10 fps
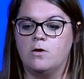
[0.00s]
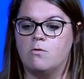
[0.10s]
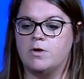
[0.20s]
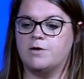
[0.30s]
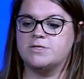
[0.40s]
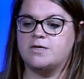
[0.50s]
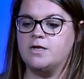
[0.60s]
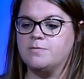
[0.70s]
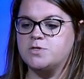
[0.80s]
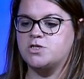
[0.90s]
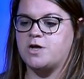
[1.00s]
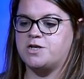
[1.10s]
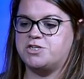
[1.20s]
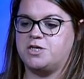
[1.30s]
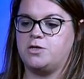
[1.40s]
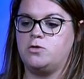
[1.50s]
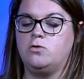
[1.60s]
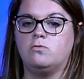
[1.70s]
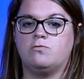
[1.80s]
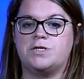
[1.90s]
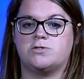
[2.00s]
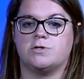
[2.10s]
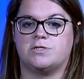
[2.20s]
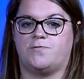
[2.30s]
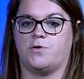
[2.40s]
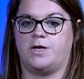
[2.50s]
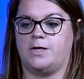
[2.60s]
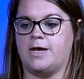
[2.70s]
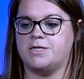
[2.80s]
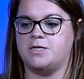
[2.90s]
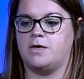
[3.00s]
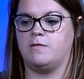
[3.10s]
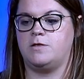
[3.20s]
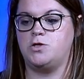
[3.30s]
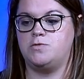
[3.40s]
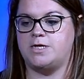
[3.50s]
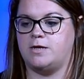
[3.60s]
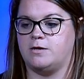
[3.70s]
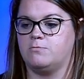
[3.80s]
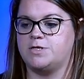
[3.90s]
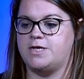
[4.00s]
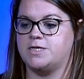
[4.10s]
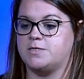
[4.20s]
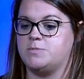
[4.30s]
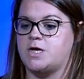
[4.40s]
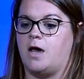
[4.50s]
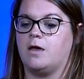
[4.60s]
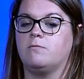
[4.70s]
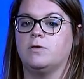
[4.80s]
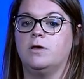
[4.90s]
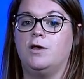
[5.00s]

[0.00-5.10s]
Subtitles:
When I was setting up the strategy, I knew a resource for connecting the new data would take some time.